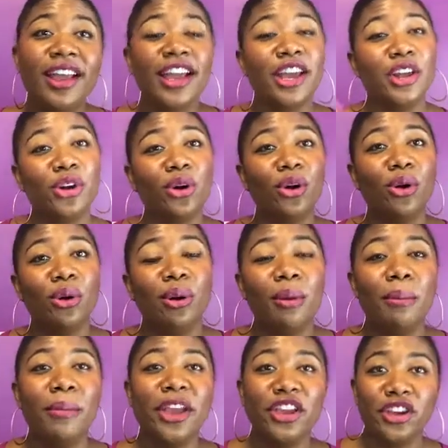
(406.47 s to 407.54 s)
it'll
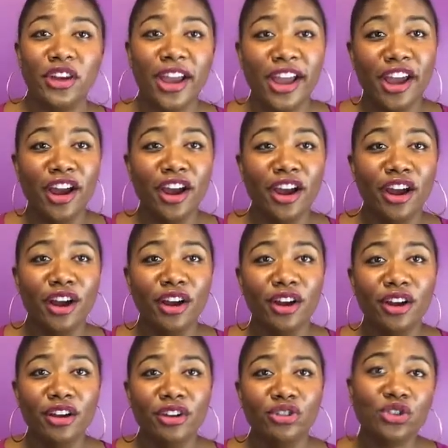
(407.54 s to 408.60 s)
make your hair
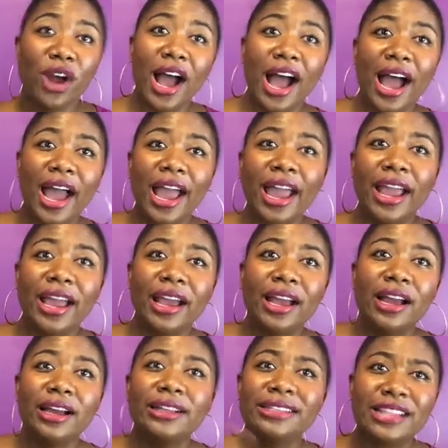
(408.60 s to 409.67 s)
dry.
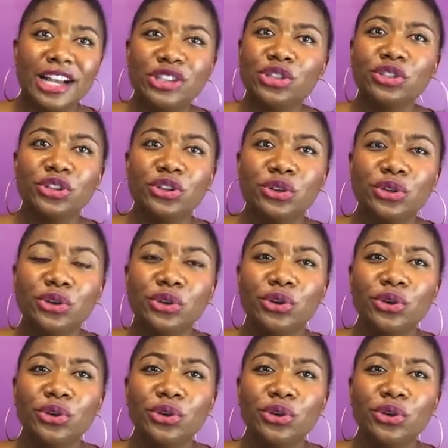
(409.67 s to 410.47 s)
That's not true.